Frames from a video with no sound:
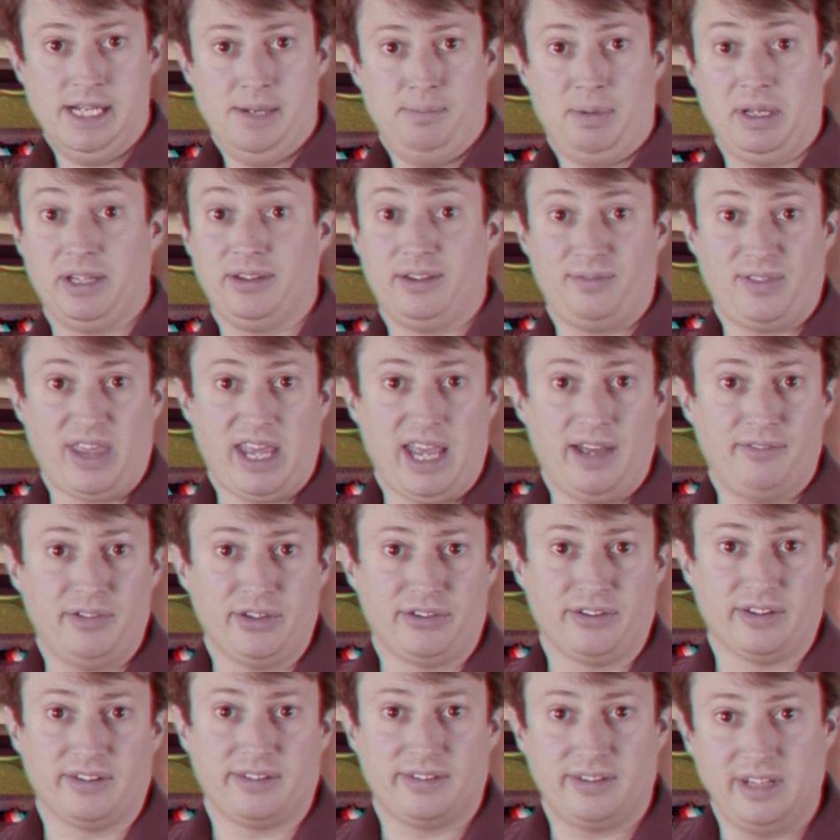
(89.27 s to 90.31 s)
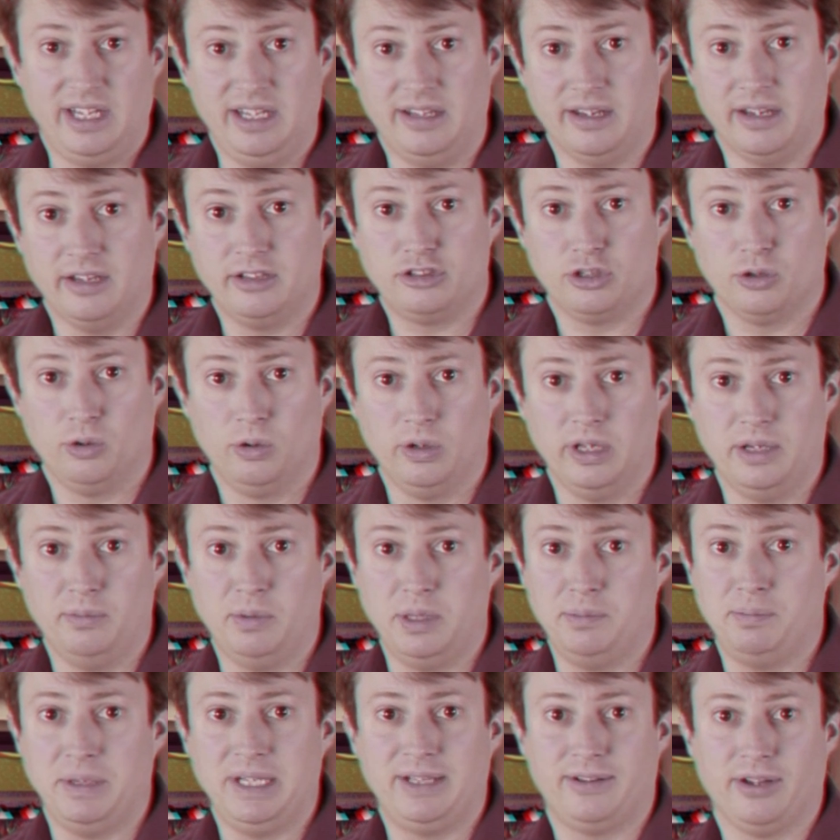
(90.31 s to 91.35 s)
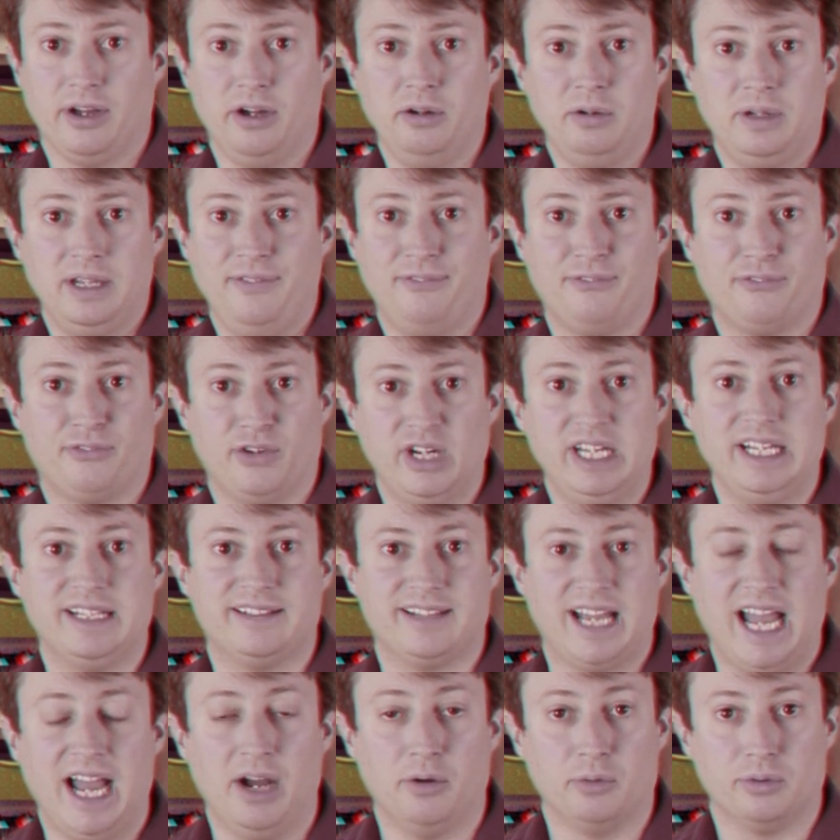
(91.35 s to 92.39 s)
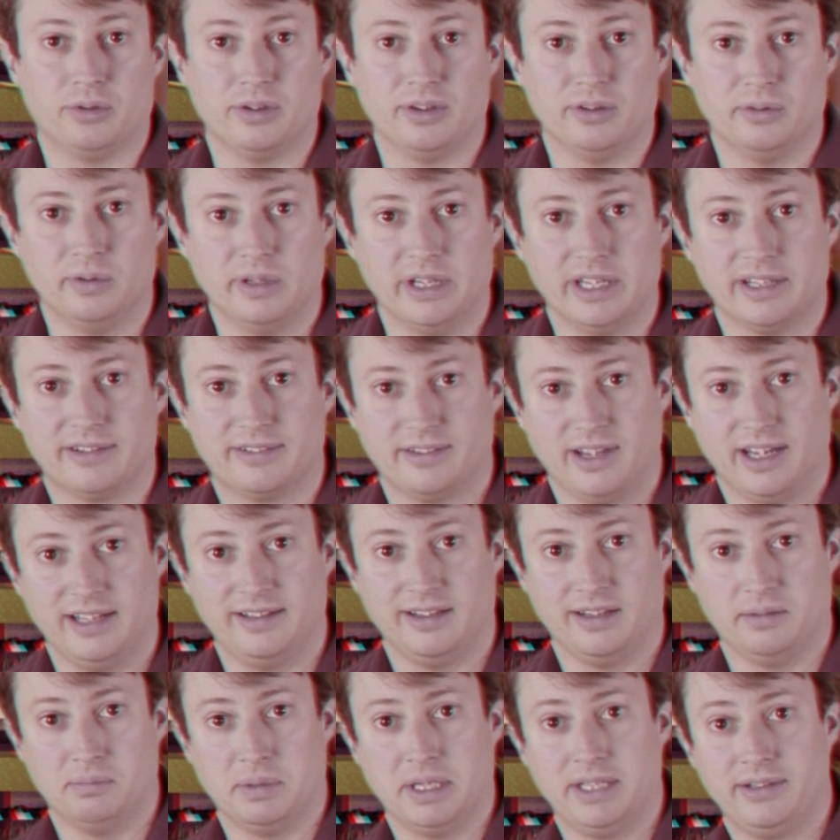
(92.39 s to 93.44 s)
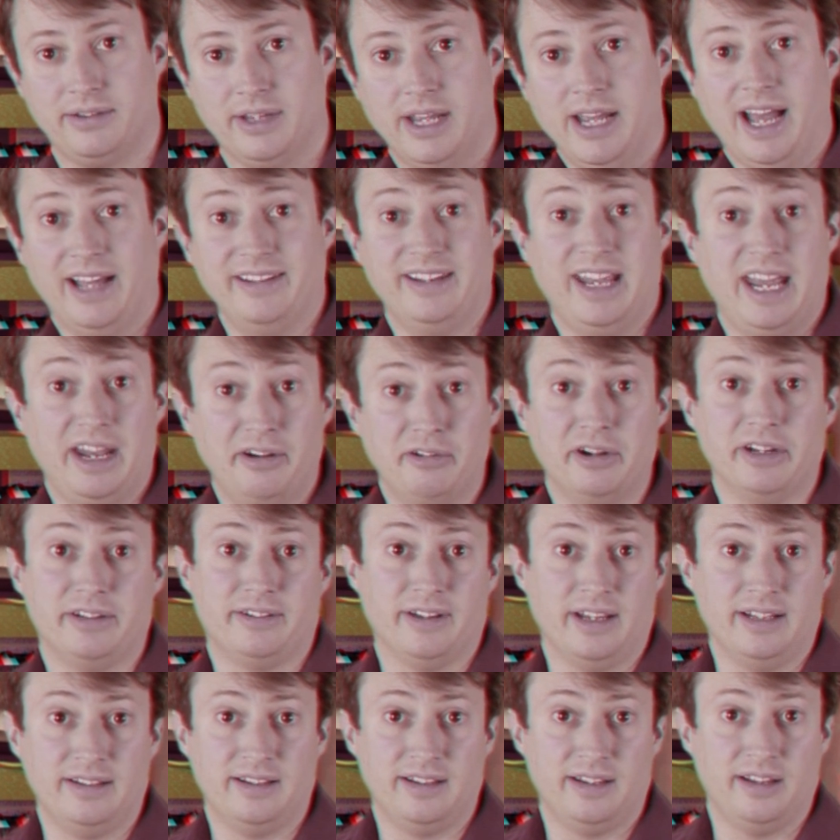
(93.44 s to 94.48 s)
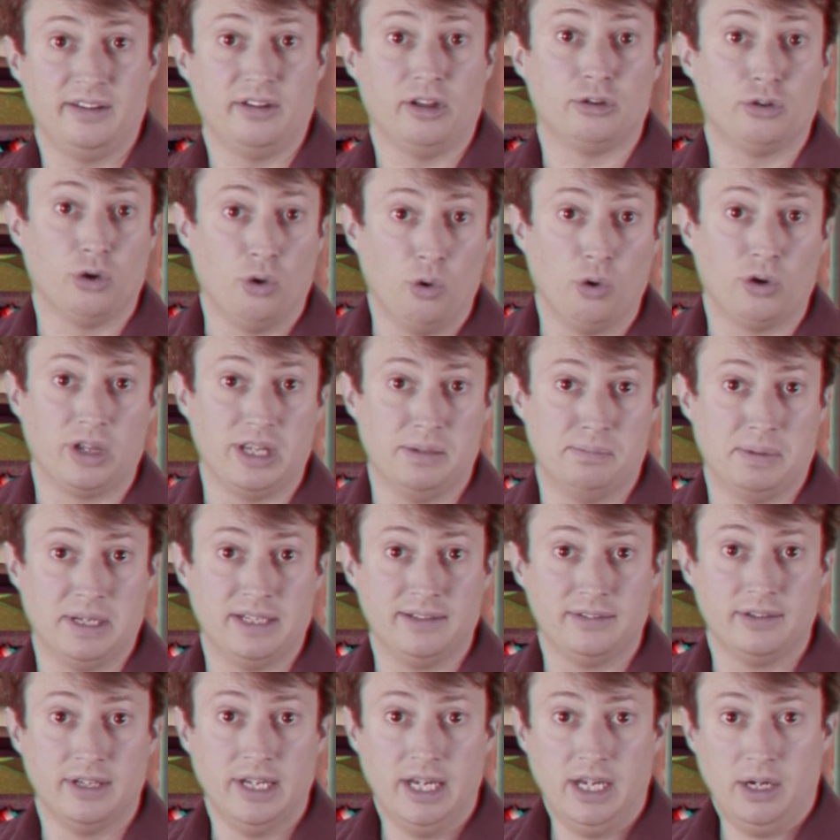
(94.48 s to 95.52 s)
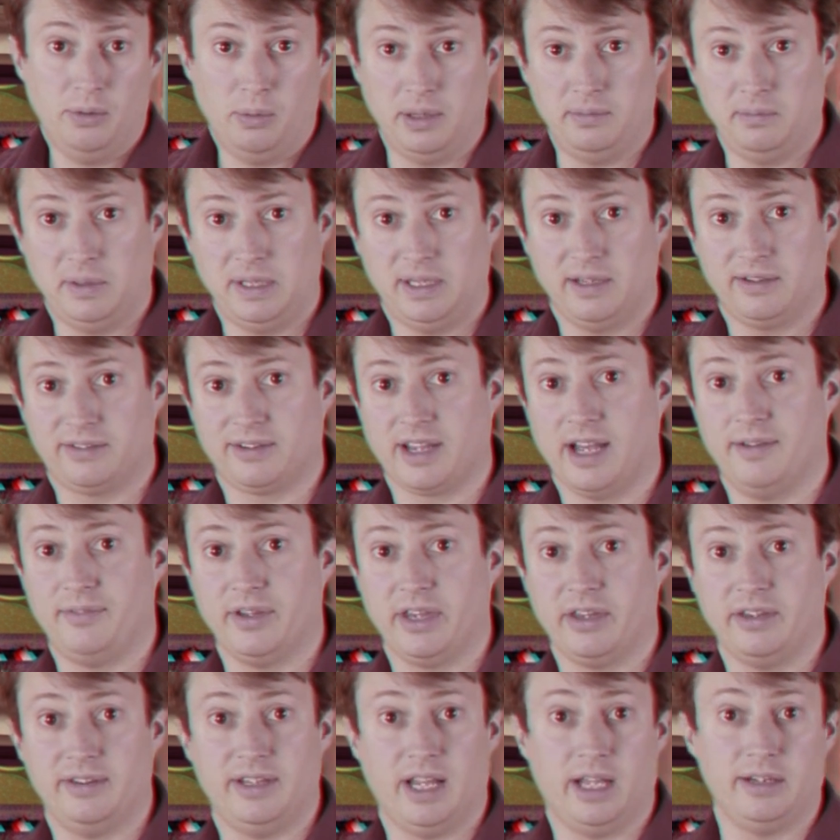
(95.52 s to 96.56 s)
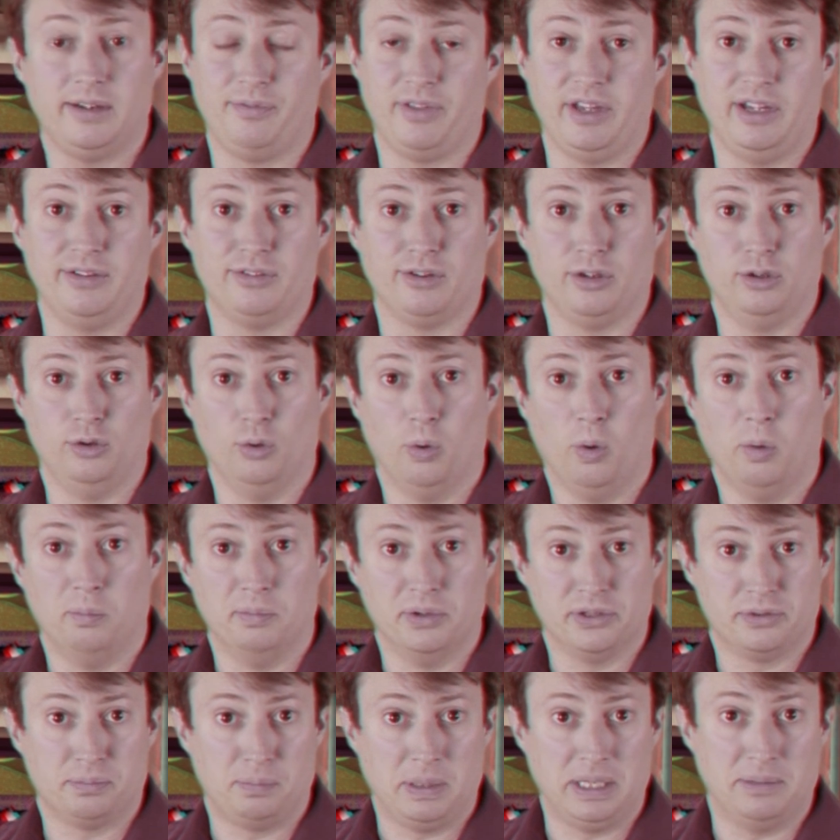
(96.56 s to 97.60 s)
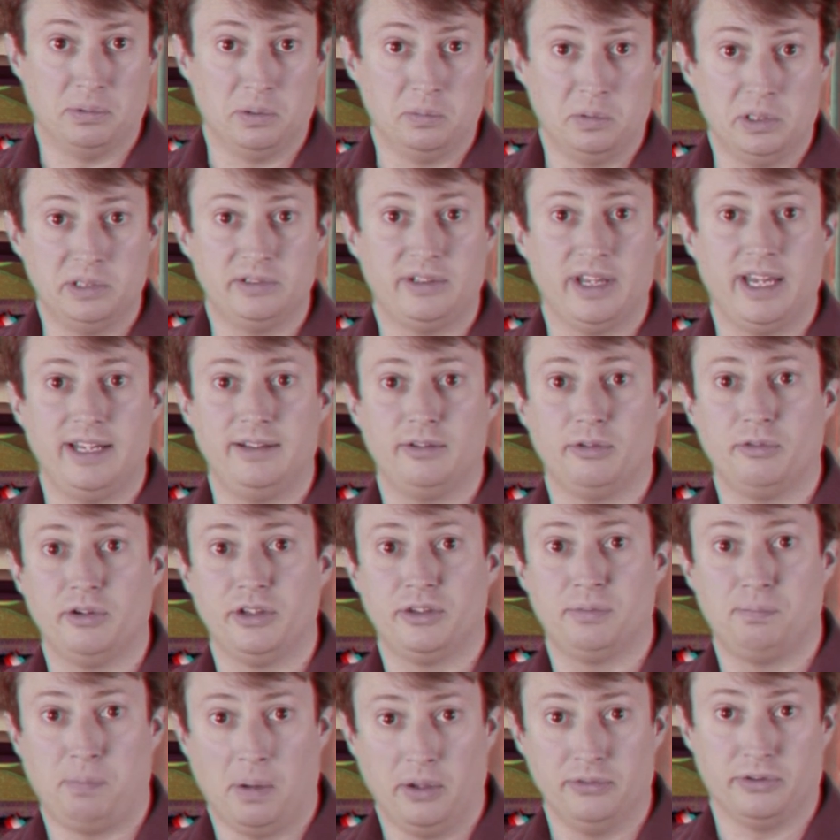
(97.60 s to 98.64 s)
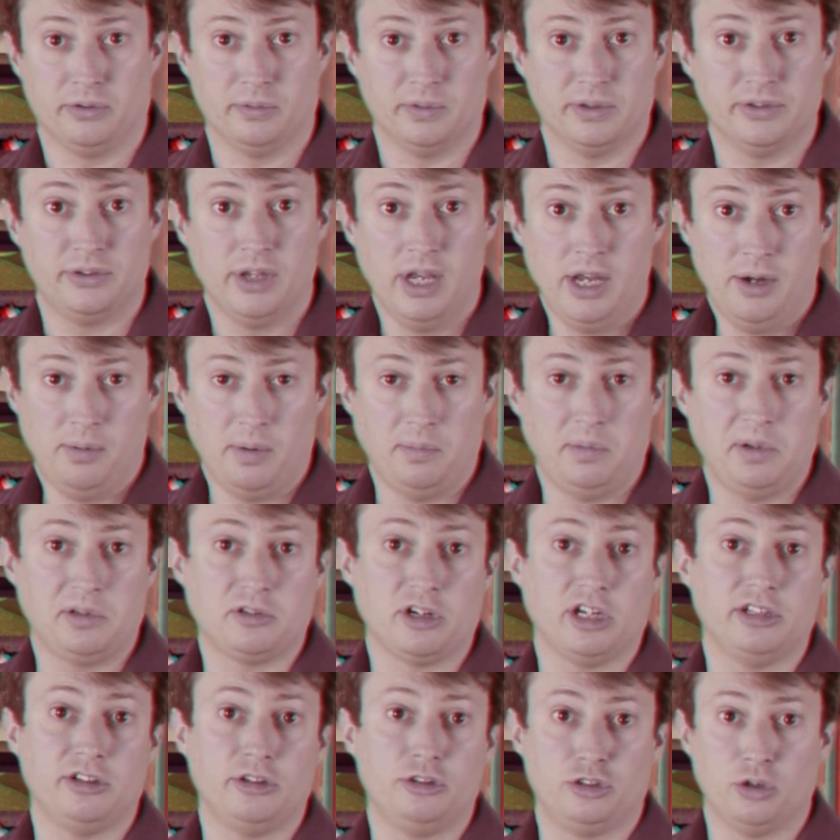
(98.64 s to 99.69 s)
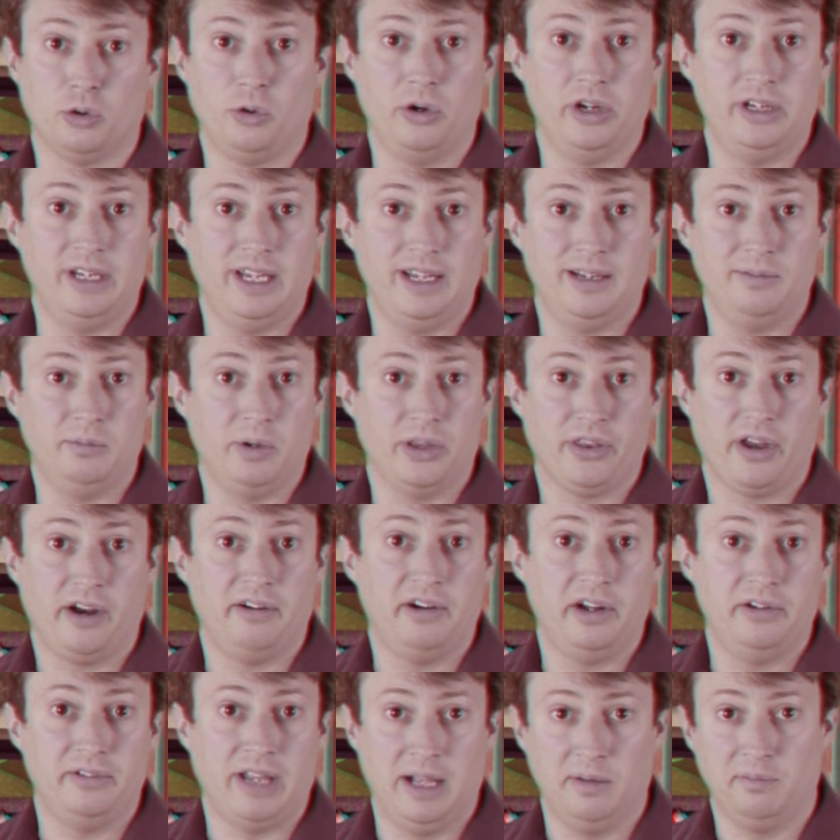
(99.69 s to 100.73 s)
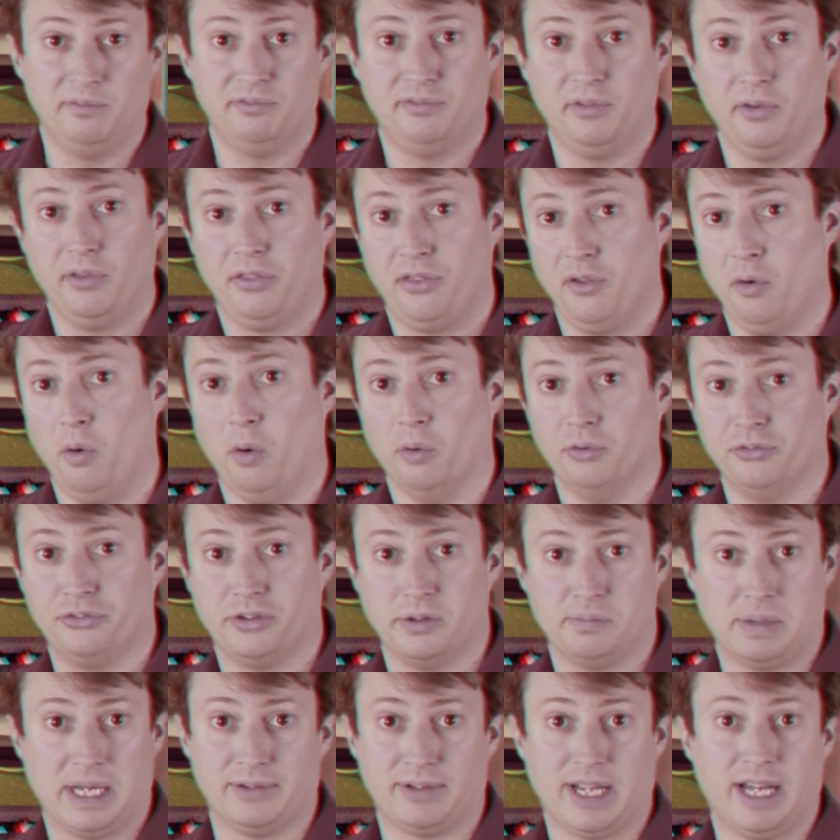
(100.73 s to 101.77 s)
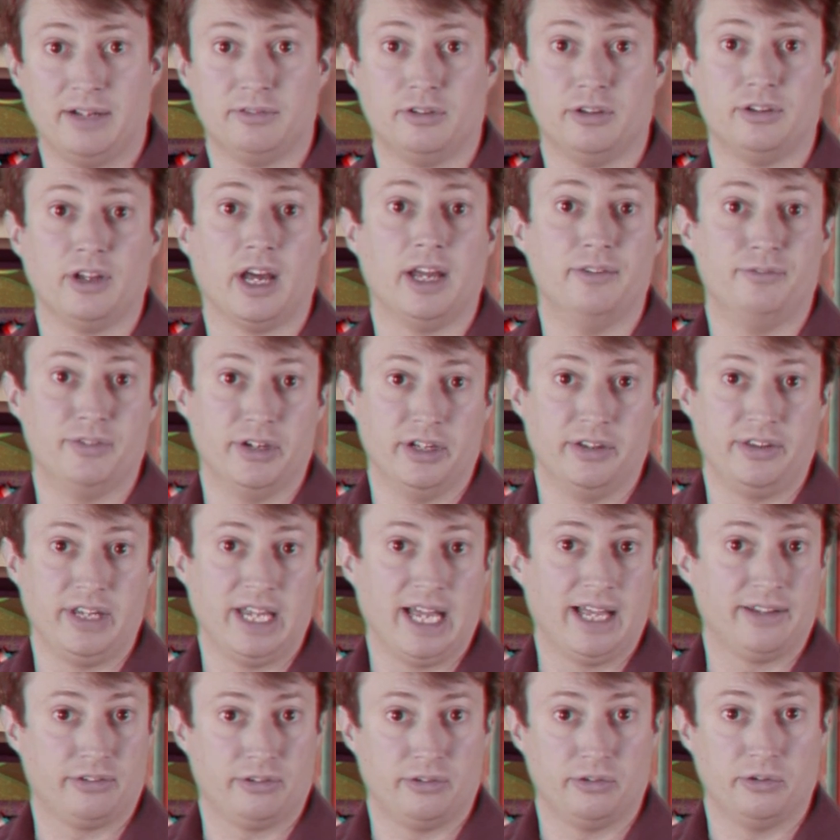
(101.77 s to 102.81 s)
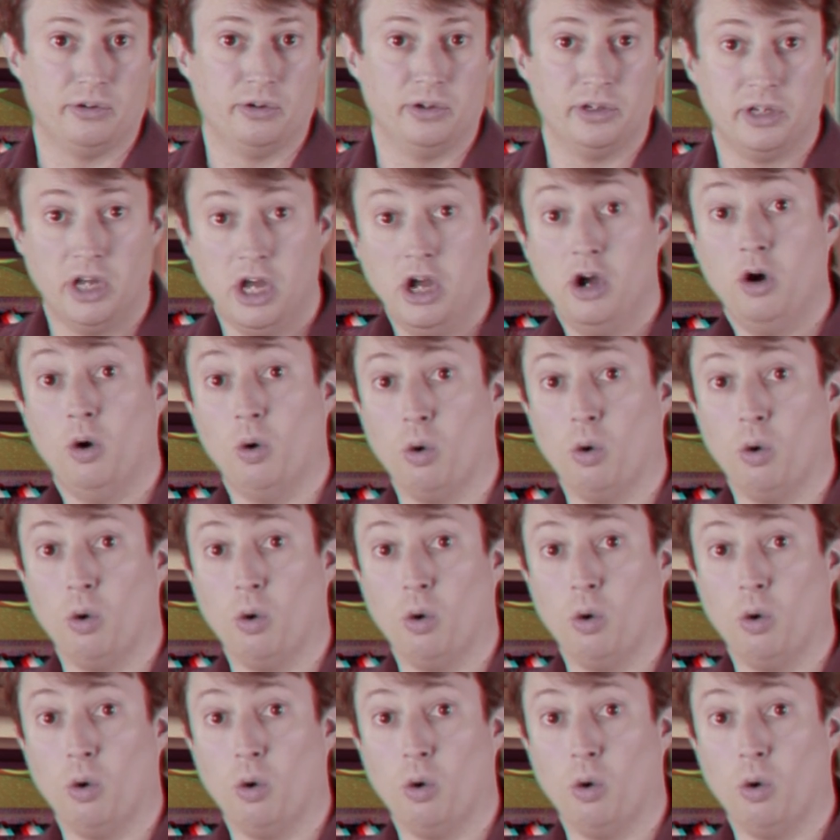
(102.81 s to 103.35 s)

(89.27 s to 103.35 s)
Because if they ever succeeded, surely we'd be totally freaked out in all the exciting bits and irritated in the talky bits when we discover that none of these enormous people will deign to respond to us when we try to join in with our own helpful thoughts about how to divert the asteroid